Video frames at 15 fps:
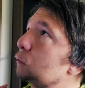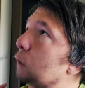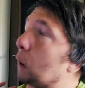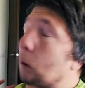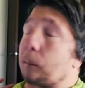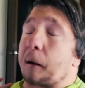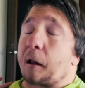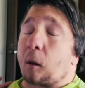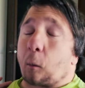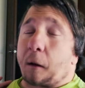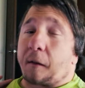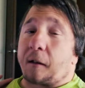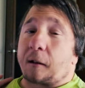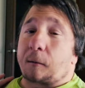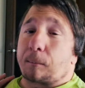Oh, by the way,
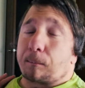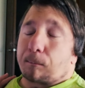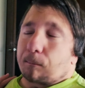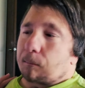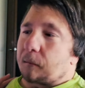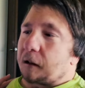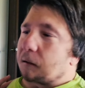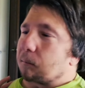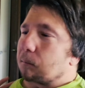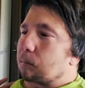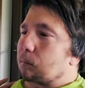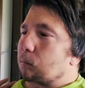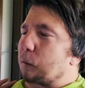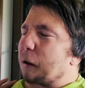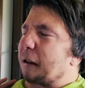
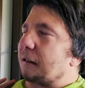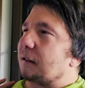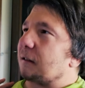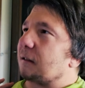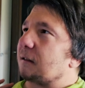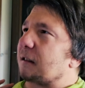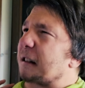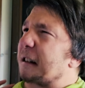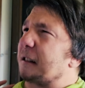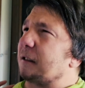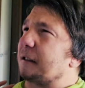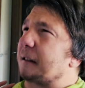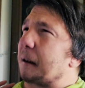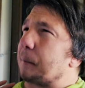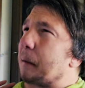wait, did I
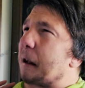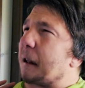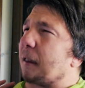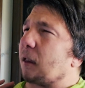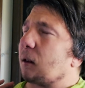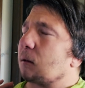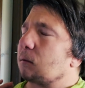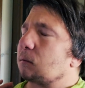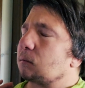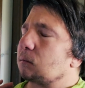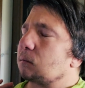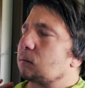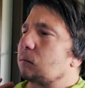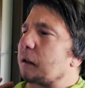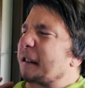already say math?
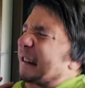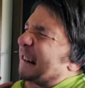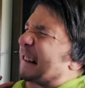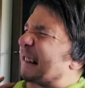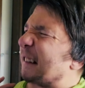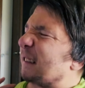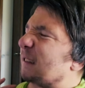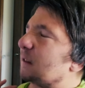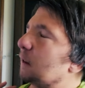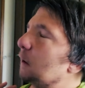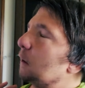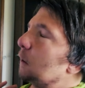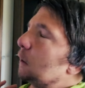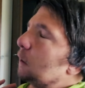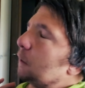I think I did.
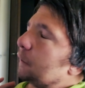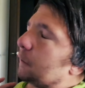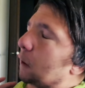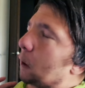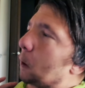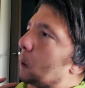So,